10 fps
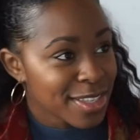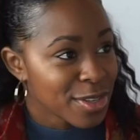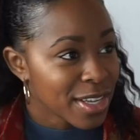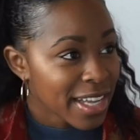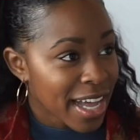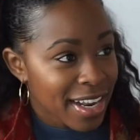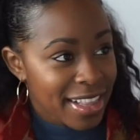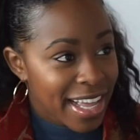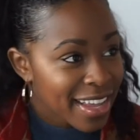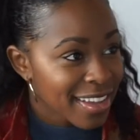and you can kind of
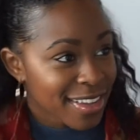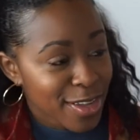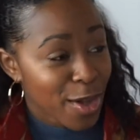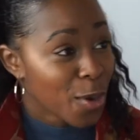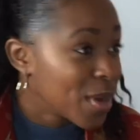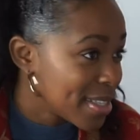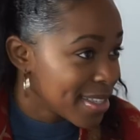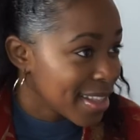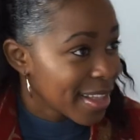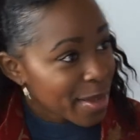like go
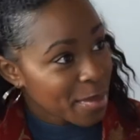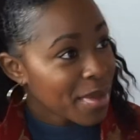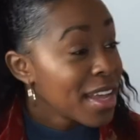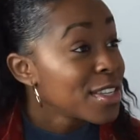into them.